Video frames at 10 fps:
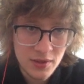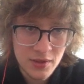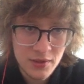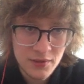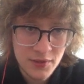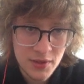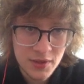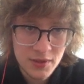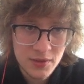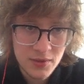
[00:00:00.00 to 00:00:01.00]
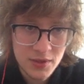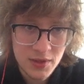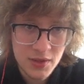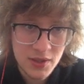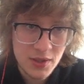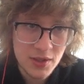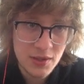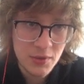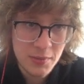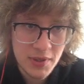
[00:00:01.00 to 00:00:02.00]
value, and then here
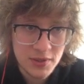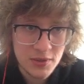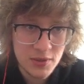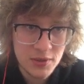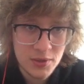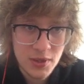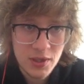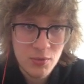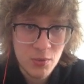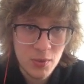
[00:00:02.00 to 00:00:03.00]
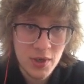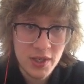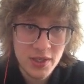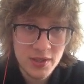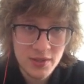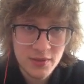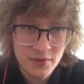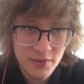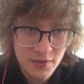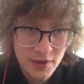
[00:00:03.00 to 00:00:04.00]
I want to pass it on to a right
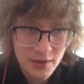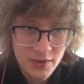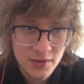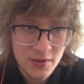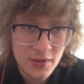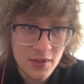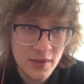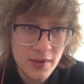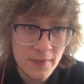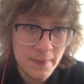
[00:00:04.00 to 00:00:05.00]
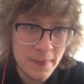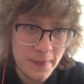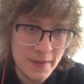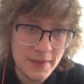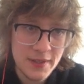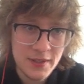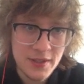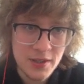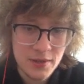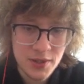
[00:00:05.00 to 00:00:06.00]
value, and then
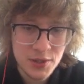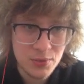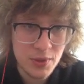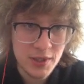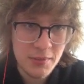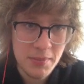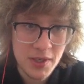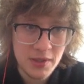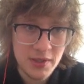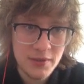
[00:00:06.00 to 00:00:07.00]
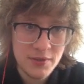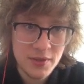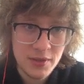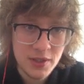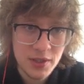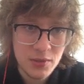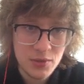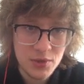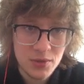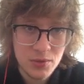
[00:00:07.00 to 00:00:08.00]
here I just want to compare left
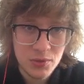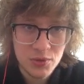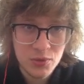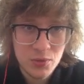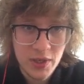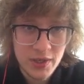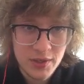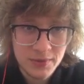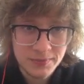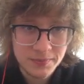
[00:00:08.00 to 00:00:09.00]
equals right.